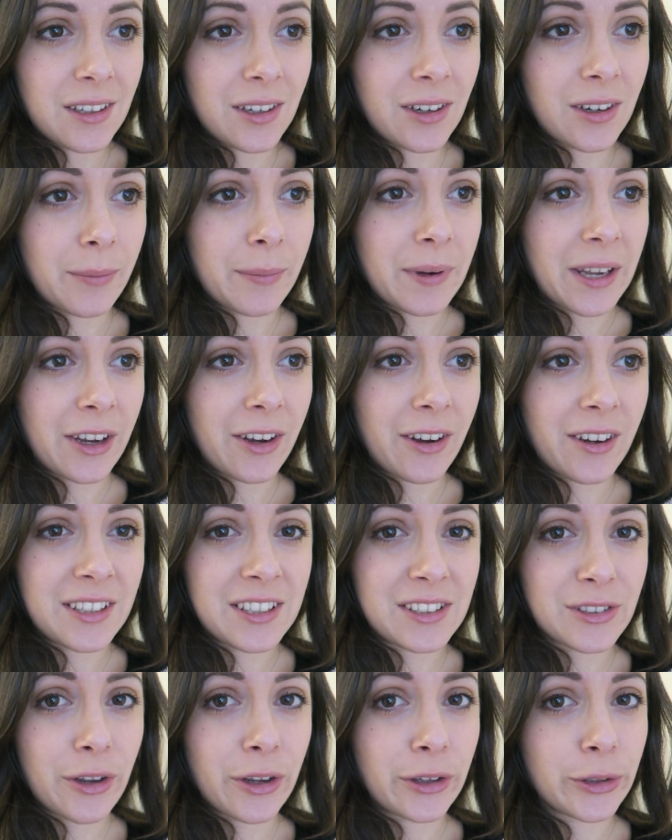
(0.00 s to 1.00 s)
oh my god,
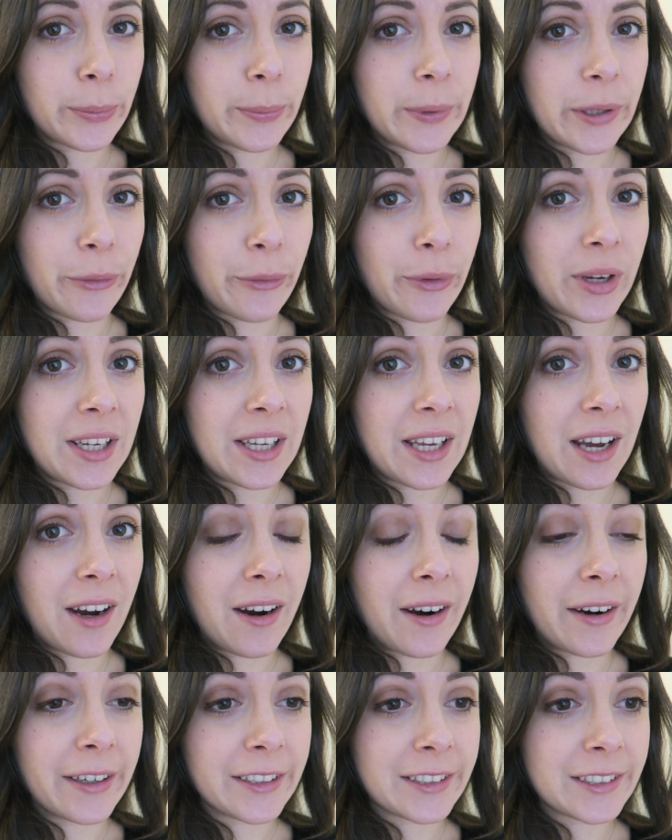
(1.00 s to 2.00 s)
is going to be really
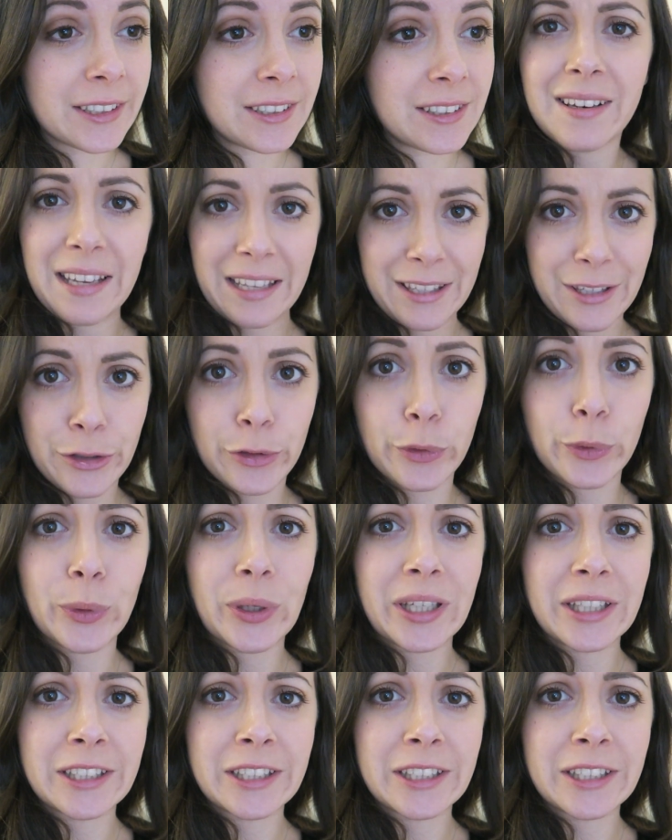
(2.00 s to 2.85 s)
hard. Let's do